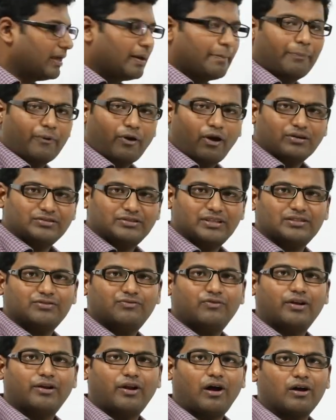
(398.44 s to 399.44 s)
a
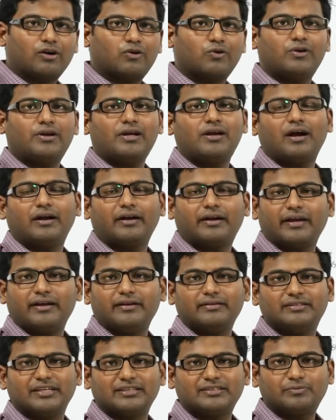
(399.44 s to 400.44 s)
process will not only
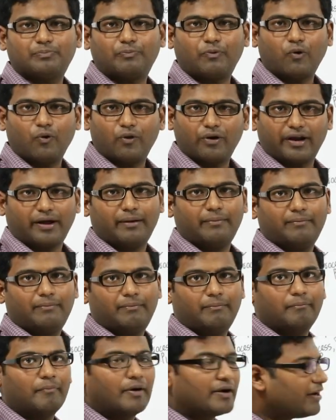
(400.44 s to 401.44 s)
contain just program,
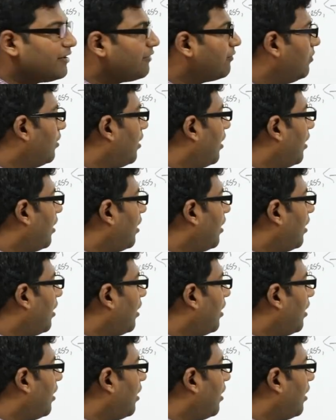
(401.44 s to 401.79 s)
but it